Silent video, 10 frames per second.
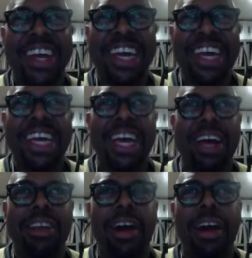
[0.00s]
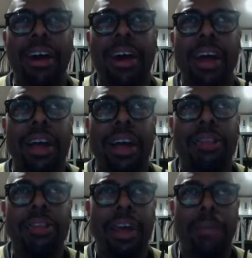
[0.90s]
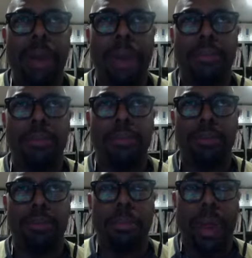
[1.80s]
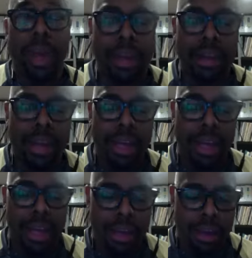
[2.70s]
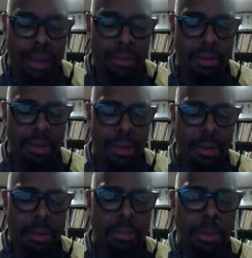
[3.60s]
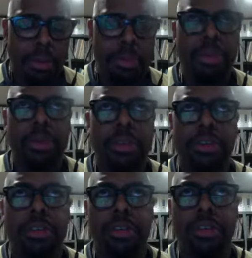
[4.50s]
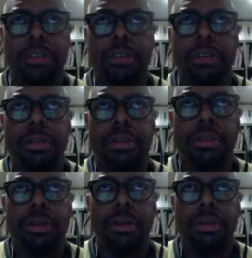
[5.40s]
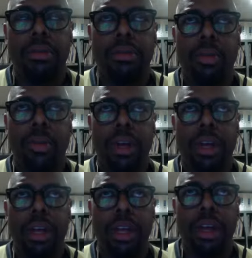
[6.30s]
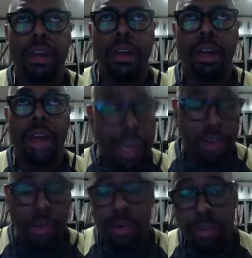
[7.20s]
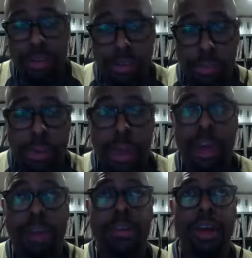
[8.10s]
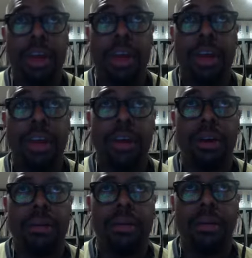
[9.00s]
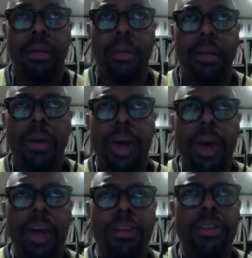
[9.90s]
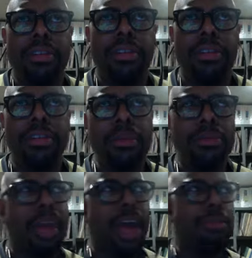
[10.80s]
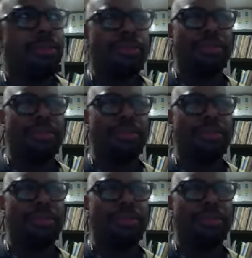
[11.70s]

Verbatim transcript: yeah. Uh, I, I just got back from Japan, and uh, most musicians really like going to Japan. And uh, sometimes